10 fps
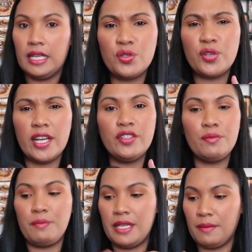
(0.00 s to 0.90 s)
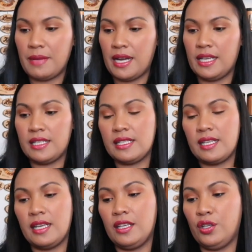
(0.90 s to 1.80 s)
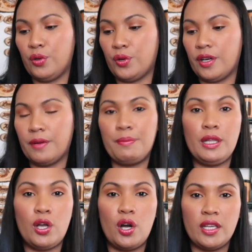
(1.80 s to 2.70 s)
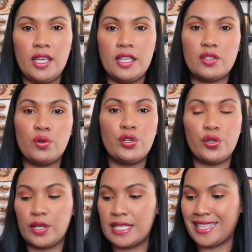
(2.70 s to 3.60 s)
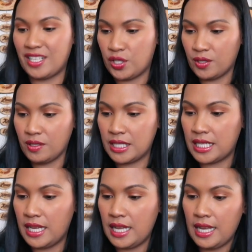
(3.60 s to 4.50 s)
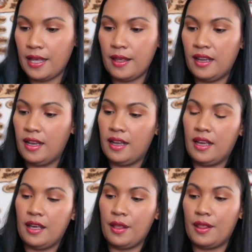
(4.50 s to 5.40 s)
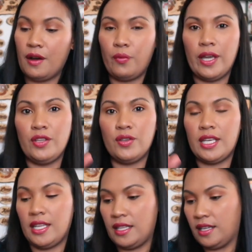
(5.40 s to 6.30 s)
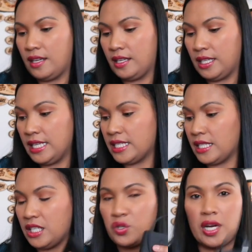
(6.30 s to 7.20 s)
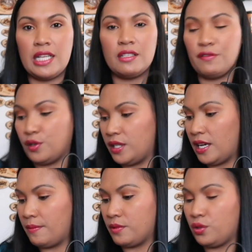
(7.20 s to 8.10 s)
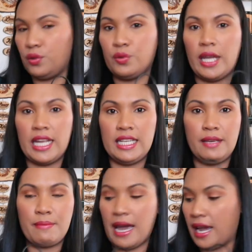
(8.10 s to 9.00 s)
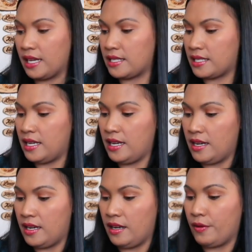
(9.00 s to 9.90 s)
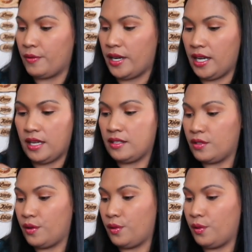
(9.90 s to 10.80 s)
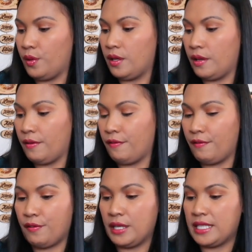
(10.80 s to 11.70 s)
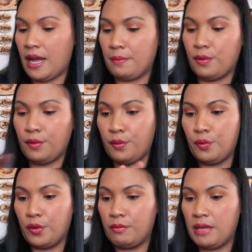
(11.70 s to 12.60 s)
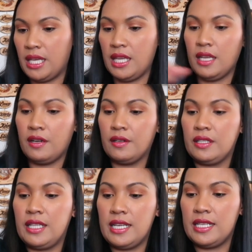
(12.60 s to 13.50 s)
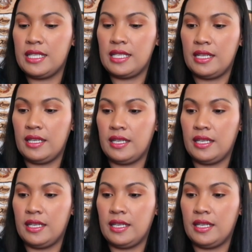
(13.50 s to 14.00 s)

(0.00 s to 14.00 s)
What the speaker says: so try to minimize your belongings or your essentials. That way you can easily transfer them to any bags, right? So for example, with me, this